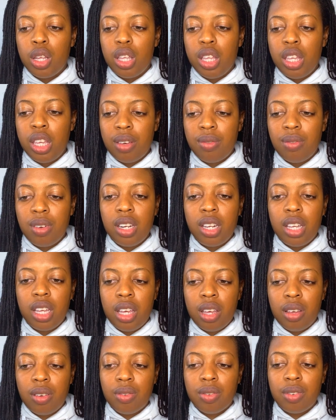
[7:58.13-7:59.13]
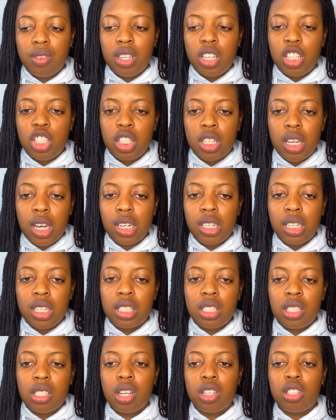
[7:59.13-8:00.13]
even if the
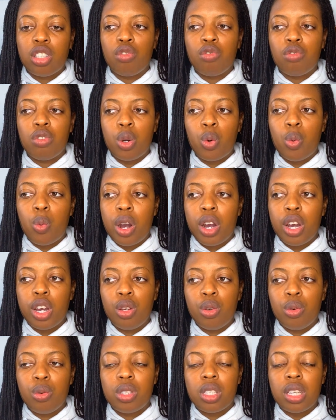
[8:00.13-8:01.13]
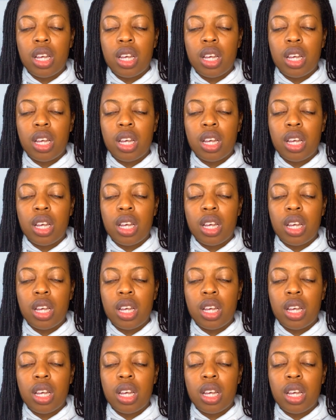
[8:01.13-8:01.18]
checklist doesn't require you to